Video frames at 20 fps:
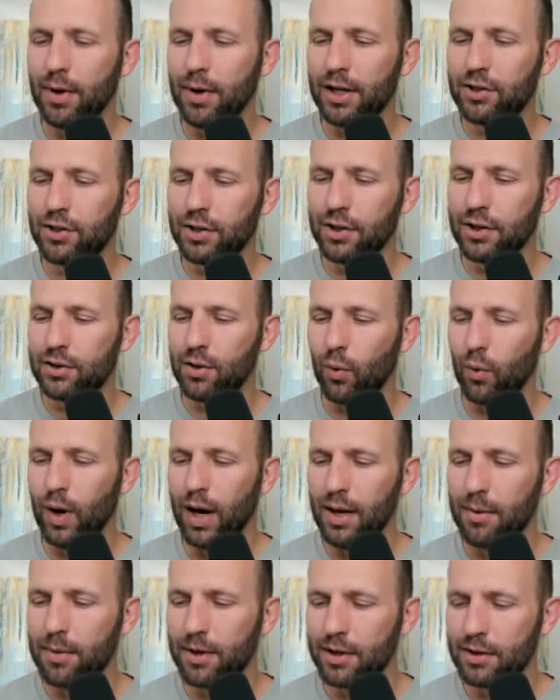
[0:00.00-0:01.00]
much of this
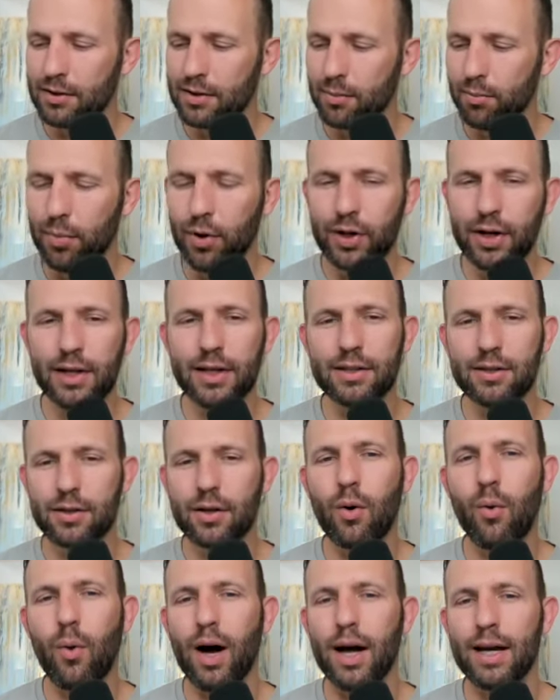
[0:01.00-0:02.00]
away because the book
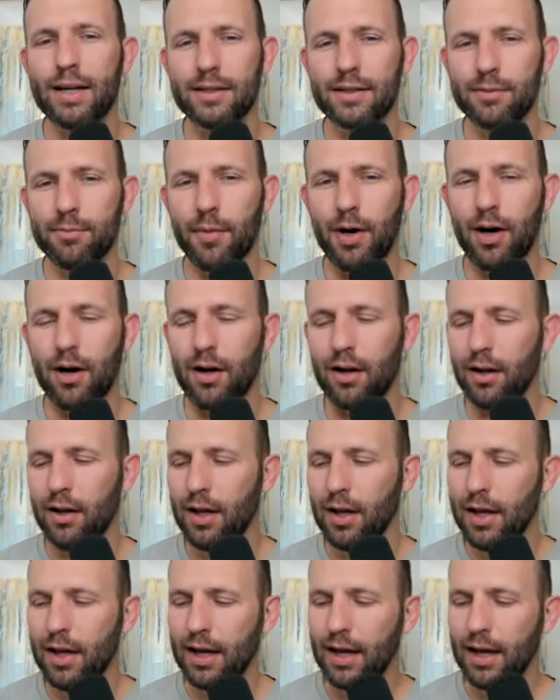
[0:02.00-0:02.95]
is quite small